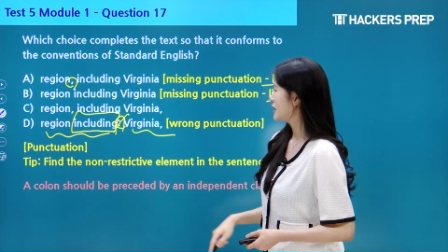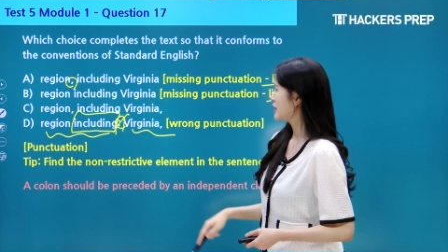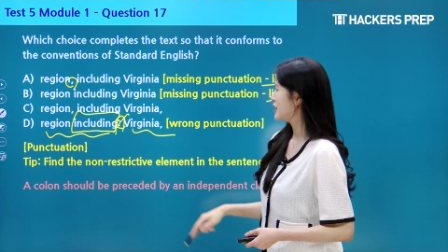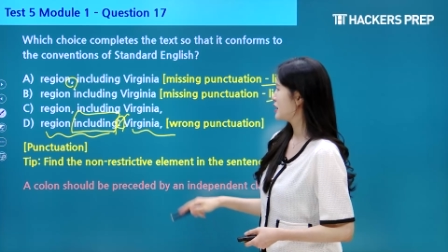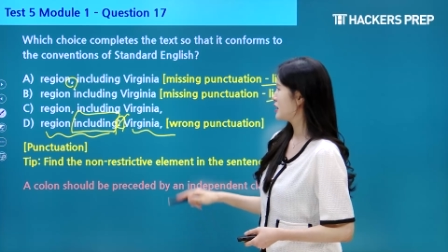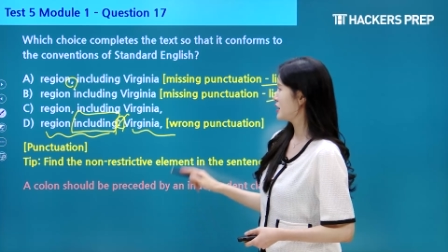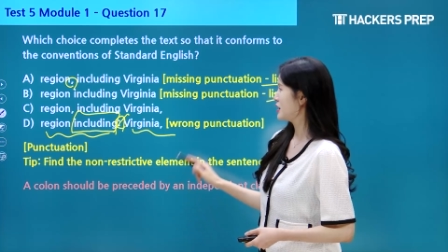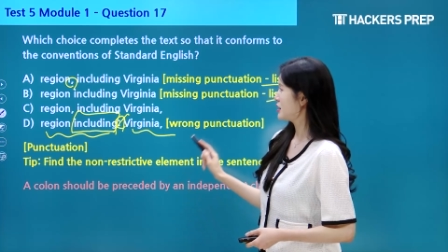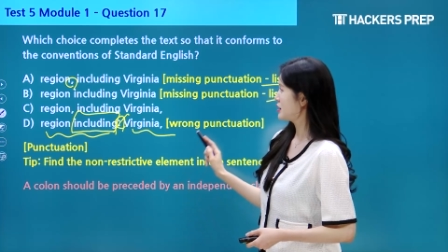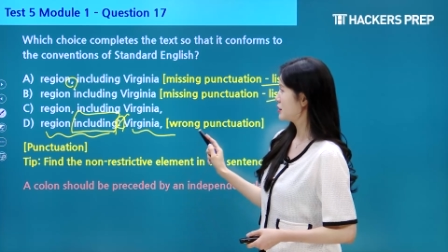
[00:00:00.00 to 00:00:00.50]

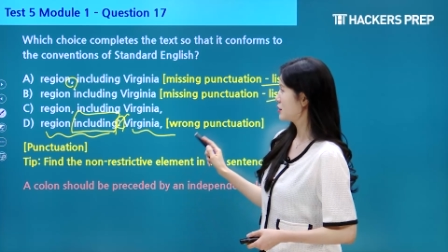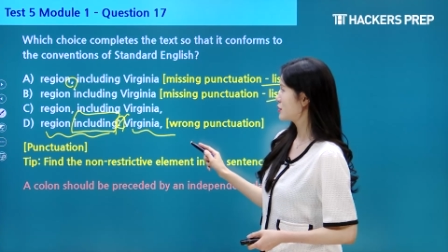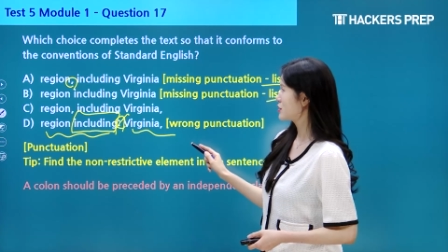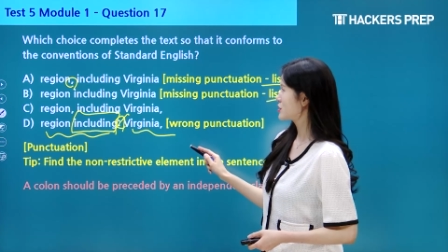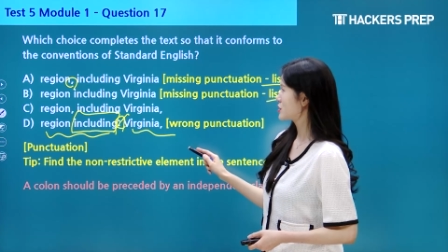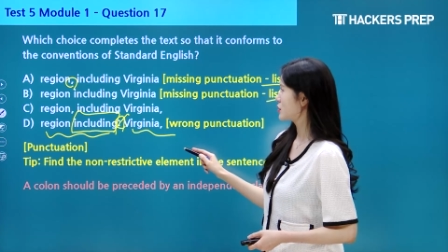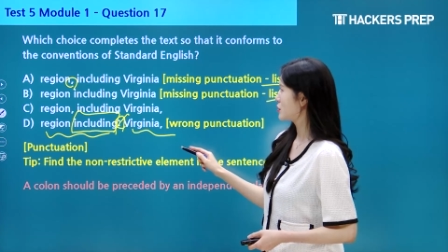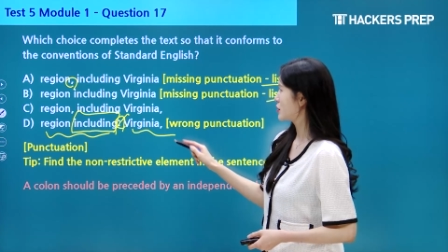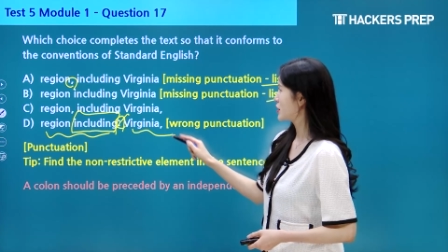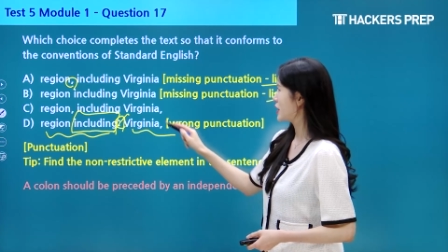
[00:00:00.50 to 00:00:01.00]
it
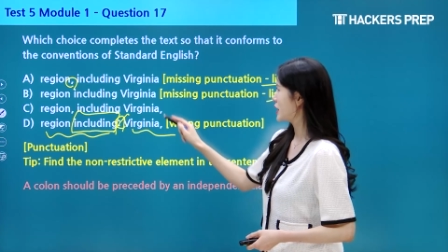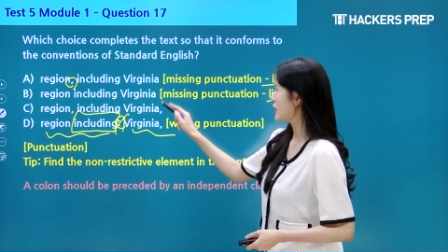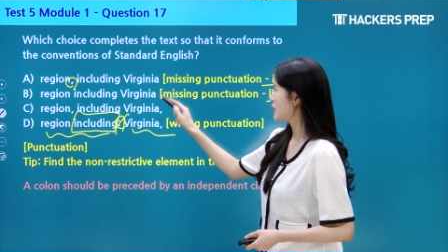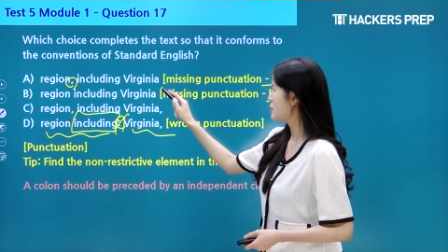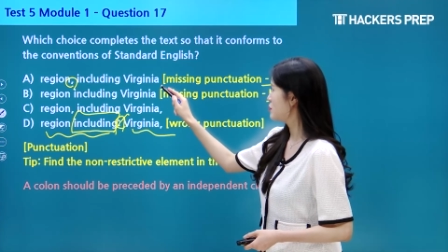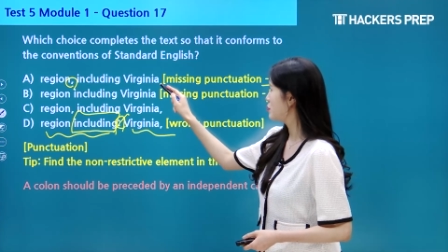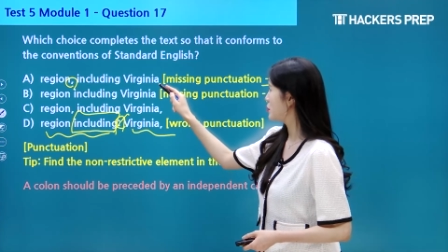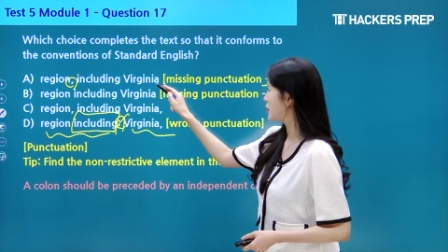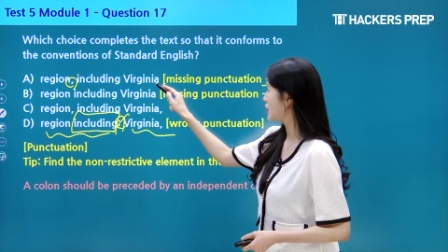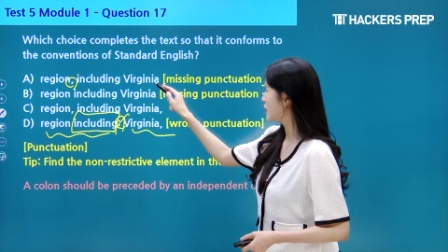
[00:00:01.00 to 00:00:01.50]
looks
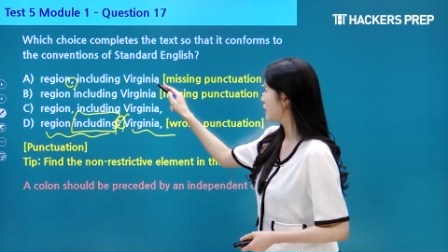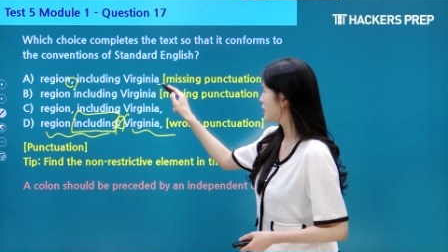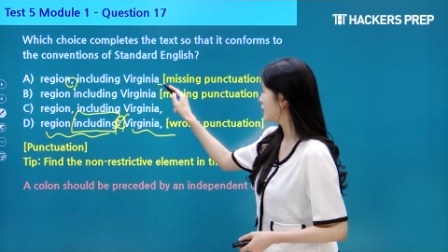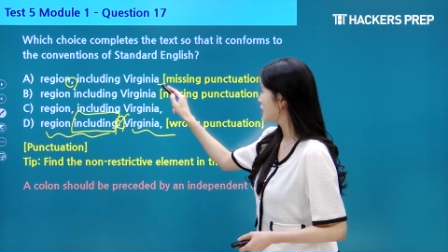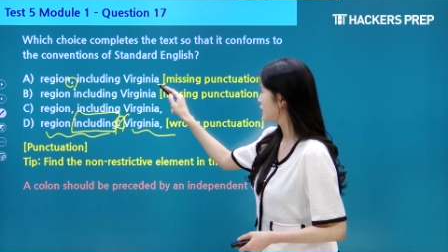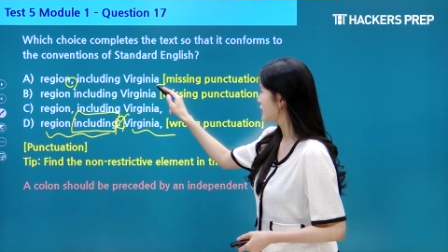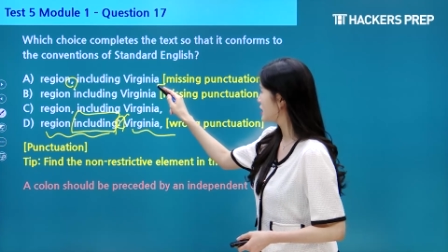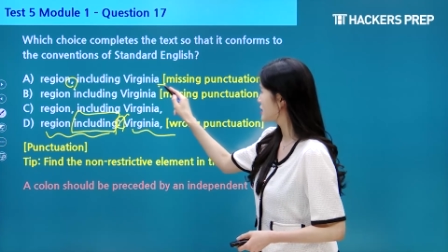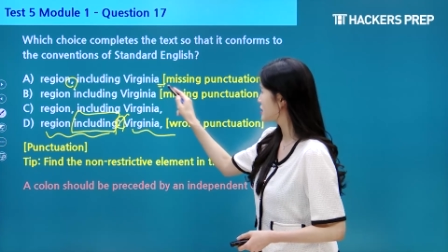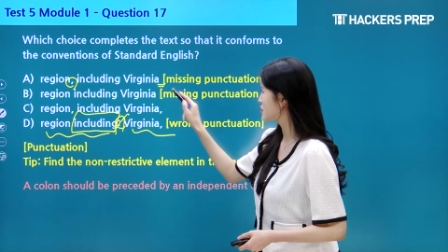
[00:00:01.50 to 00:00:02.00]
okay, but
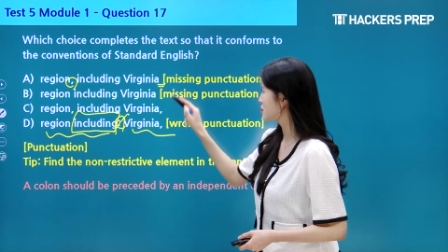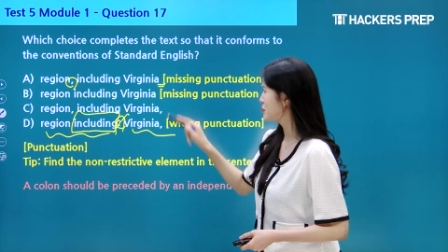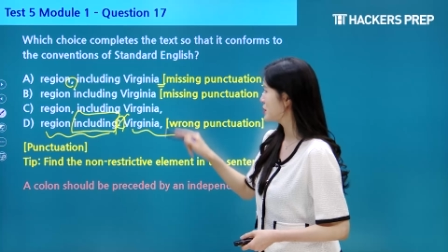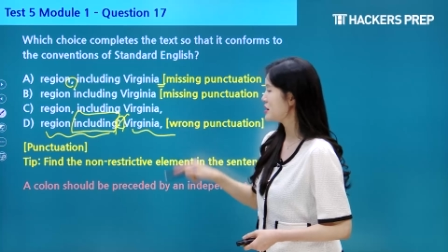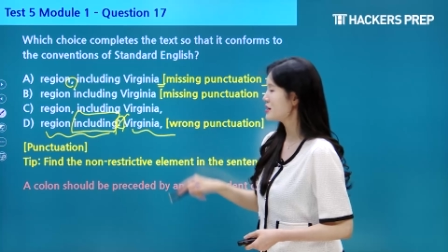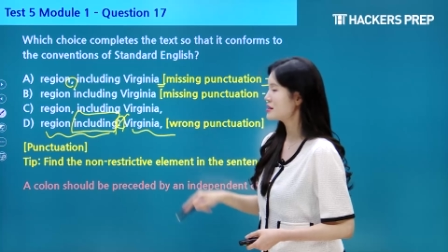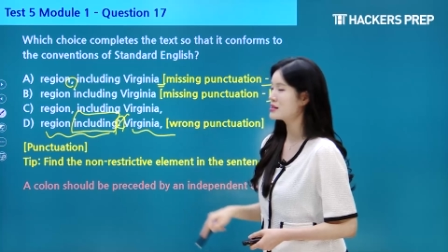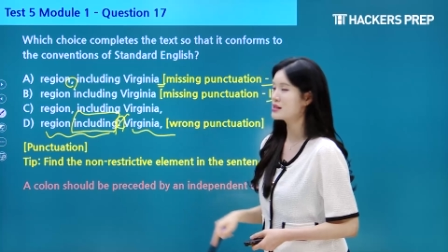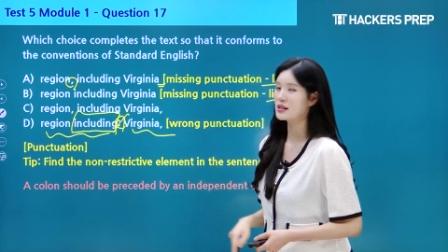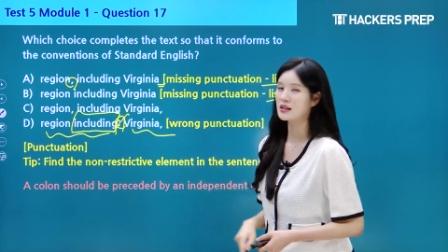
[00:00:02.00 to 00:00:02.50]
it's
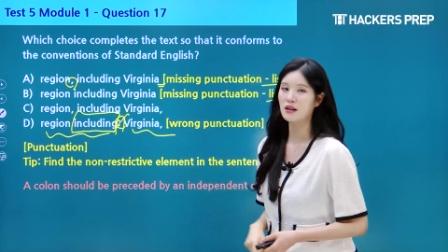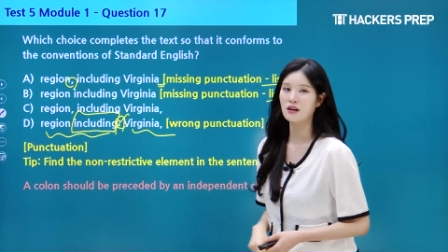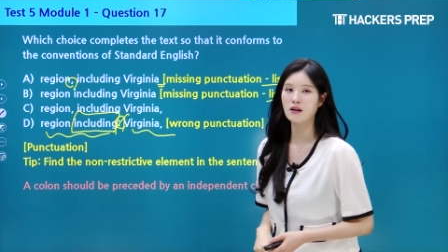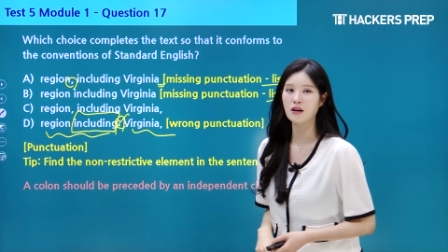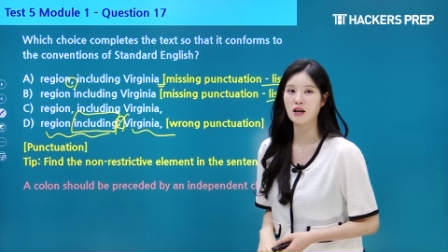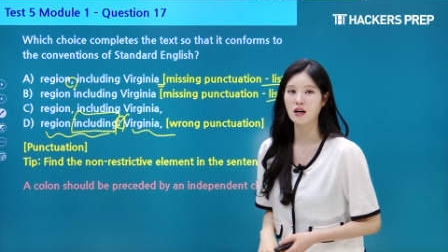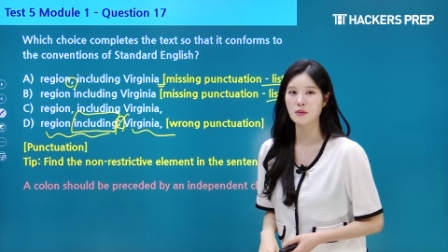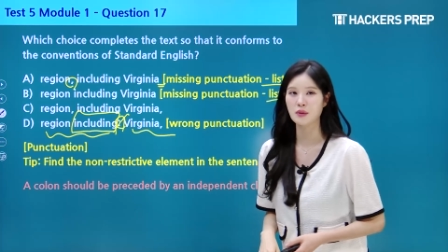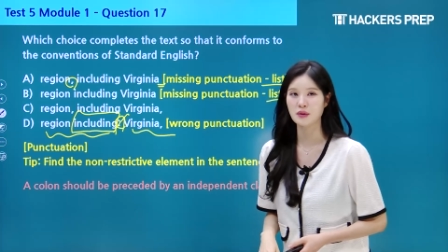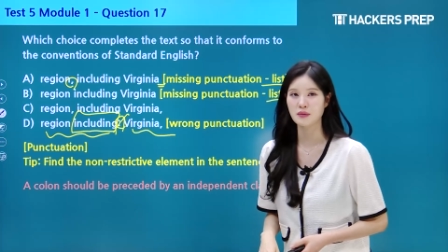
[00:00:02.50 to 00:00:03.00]
missing a
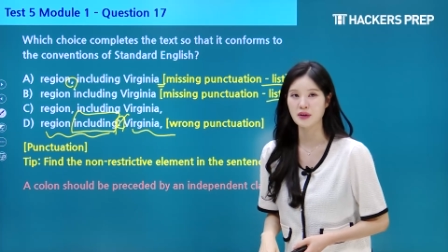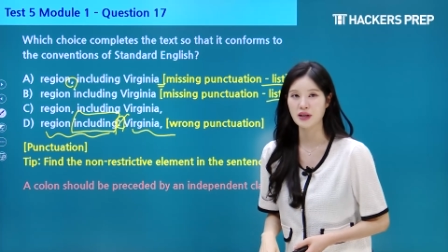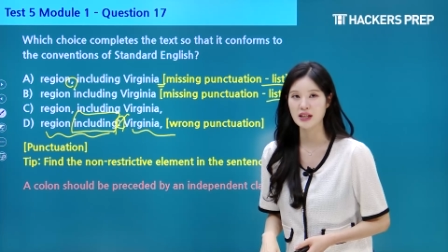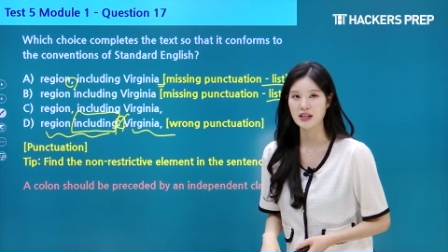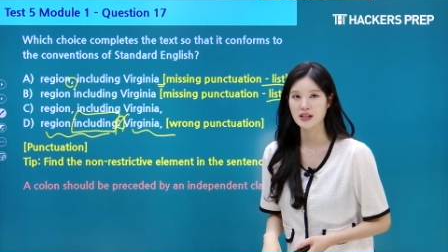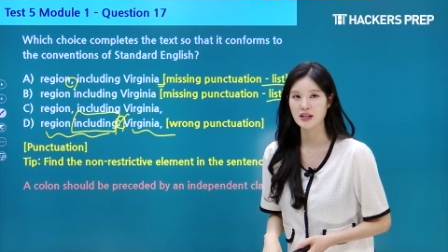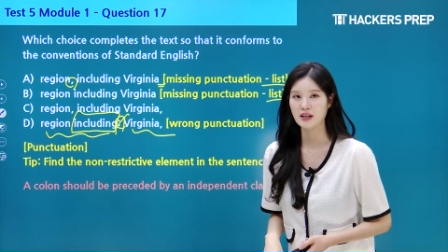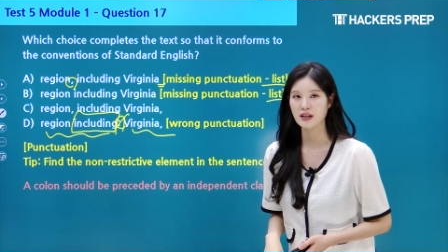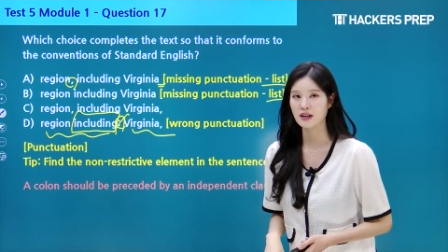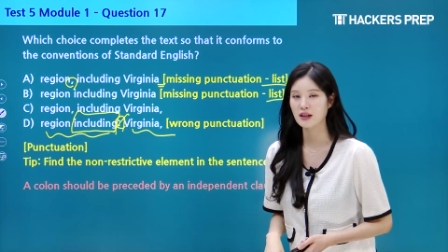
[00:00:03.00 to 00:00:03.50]
comma
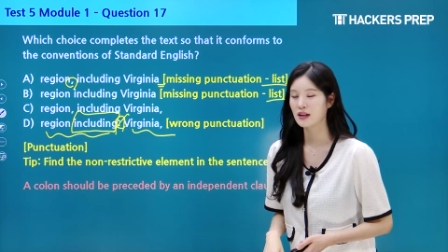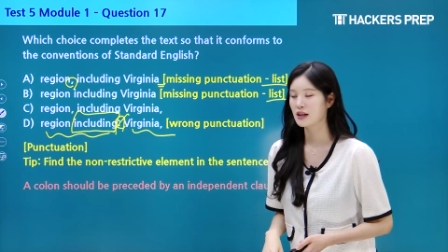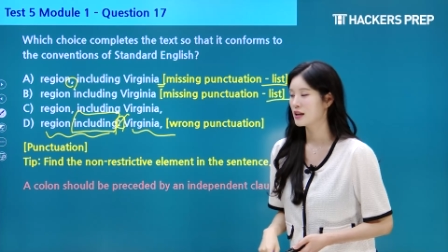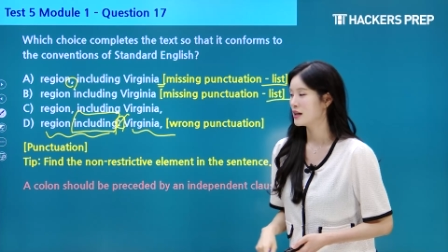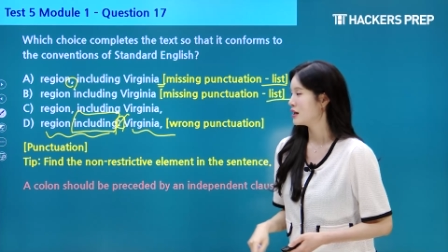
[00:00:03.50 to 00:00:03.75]
right here.